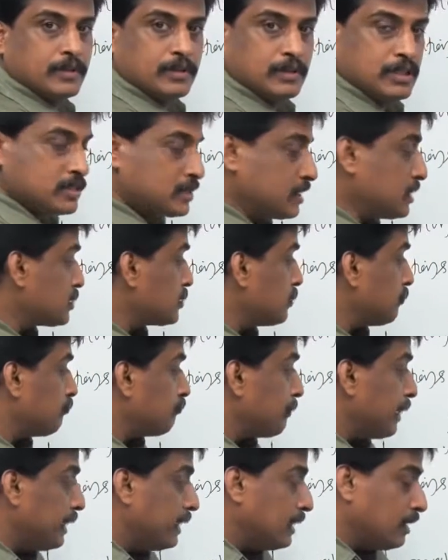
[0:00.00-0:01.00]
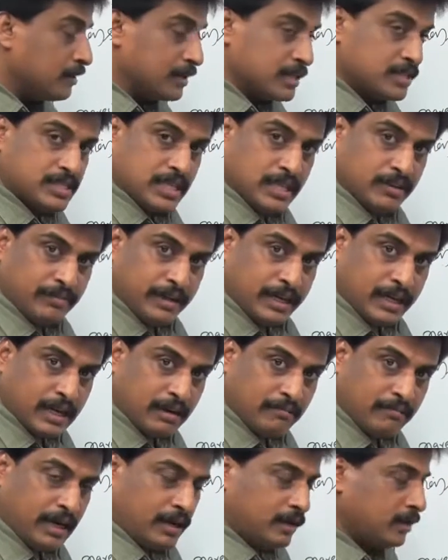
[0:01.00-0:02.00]
This is mail receiving
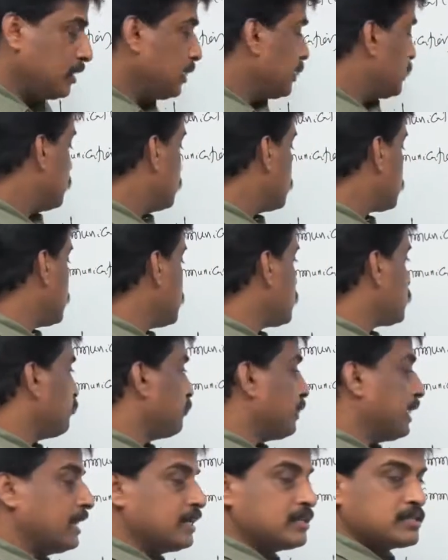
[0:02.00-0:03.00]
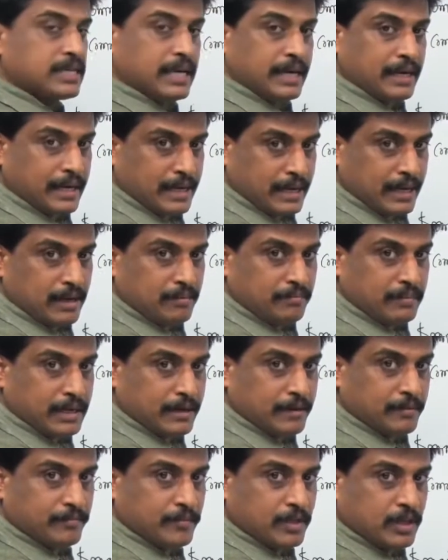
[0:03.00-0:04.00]
command. This is mail sending
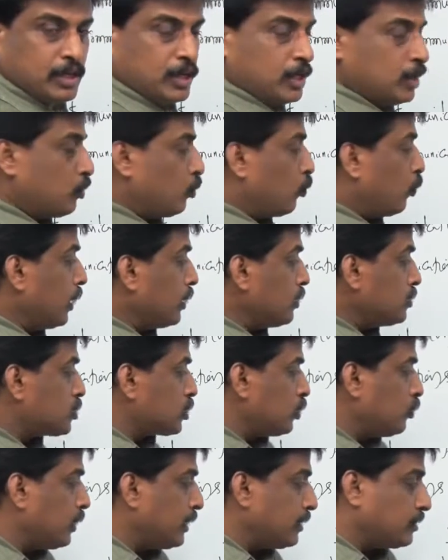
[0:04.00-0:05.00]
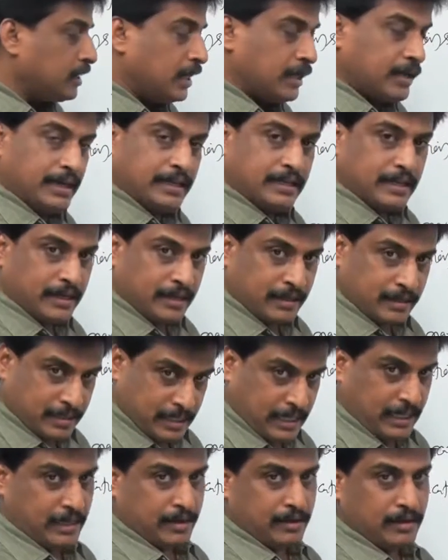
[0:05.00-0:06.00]
command. Once you hit the return
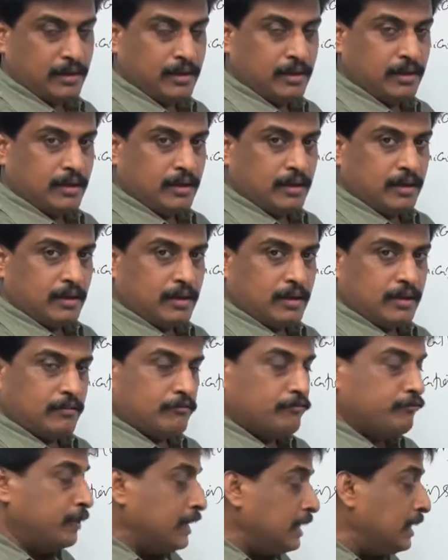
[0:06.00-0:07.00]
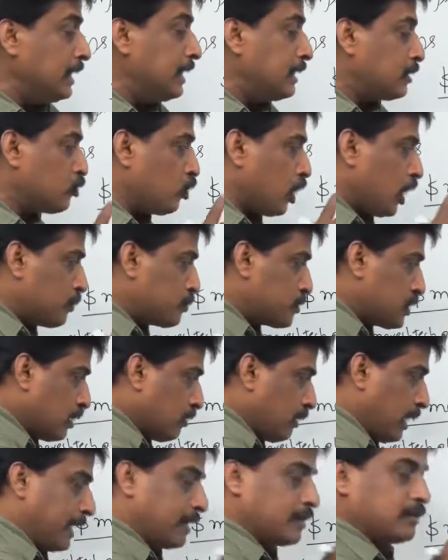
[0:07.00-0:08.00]
key, we need to
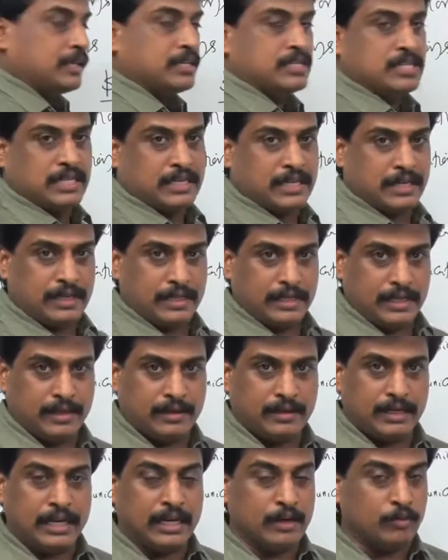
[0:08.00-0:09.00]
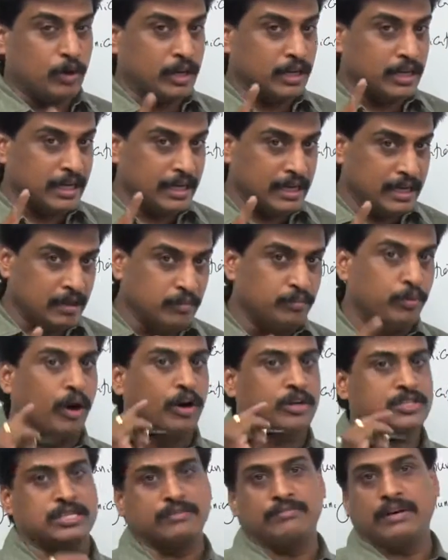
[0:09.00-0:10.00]
observe another secret here. Here one
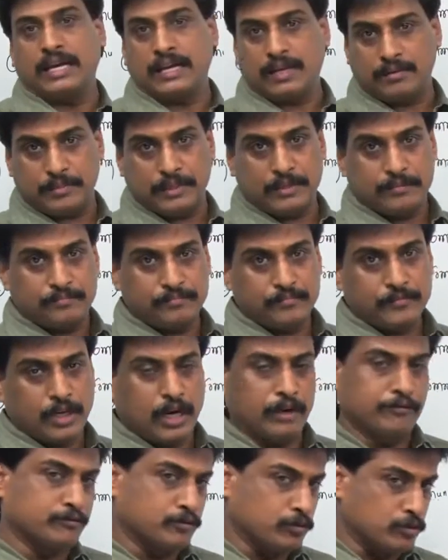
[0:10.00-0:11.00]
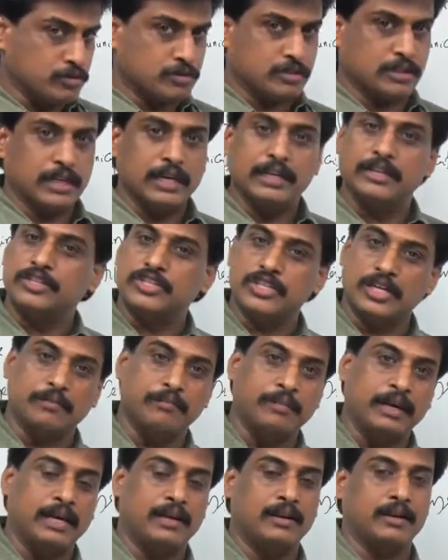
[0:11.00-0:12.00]
inbox available. Of course, in
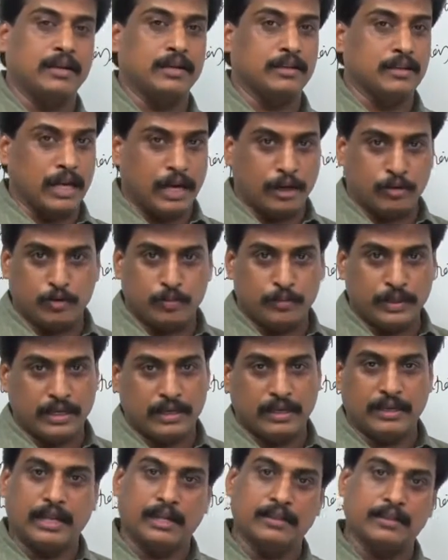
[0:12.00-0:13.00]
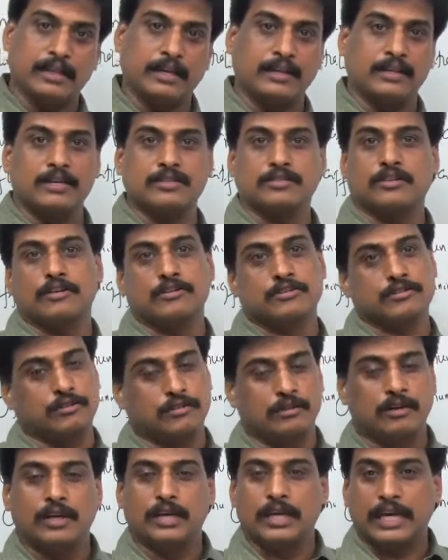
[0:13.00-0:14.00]
Gmail, in Yahoo Mail, in other areas
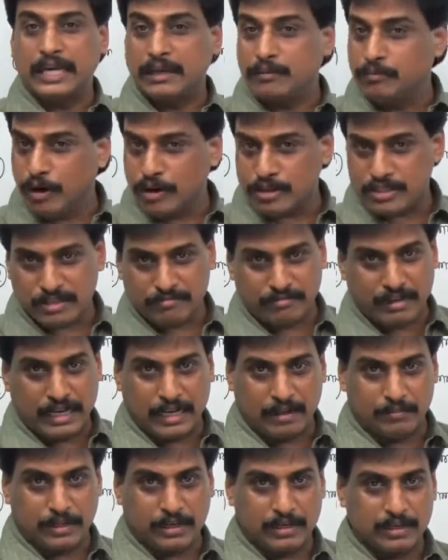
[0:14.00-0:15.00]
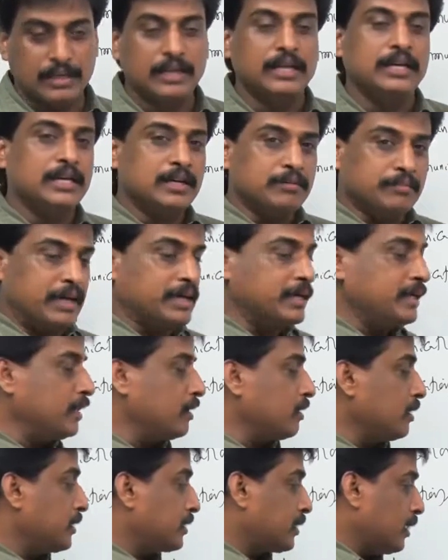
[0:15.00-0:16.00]
also, inbox available. But here
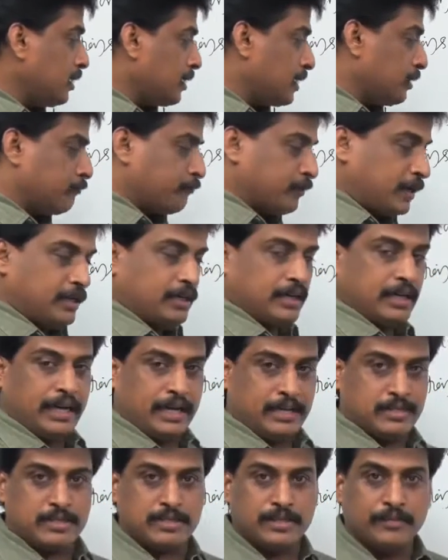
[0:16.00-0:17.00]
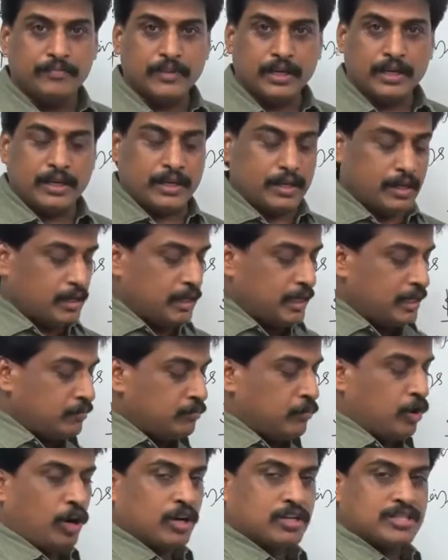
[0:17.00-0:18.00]
little different is, here
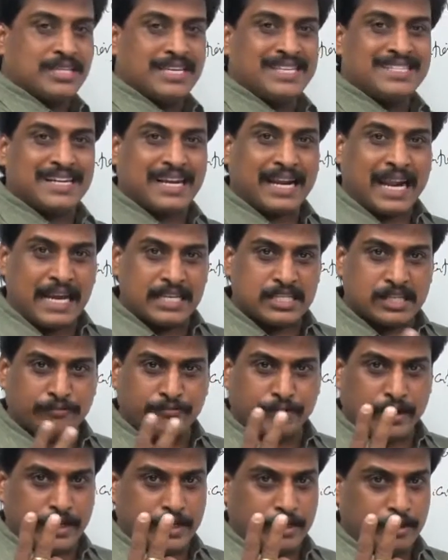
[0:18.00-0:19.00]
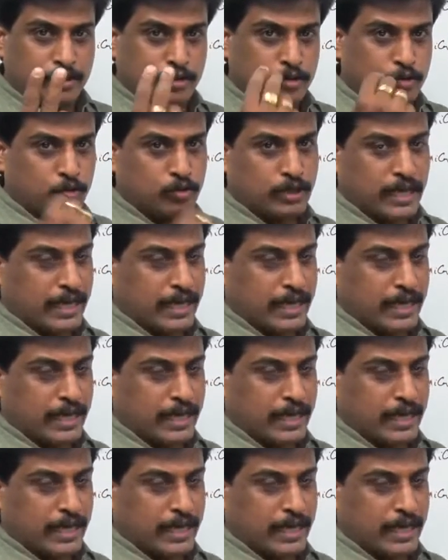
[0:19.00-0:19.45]
inbox is classified into two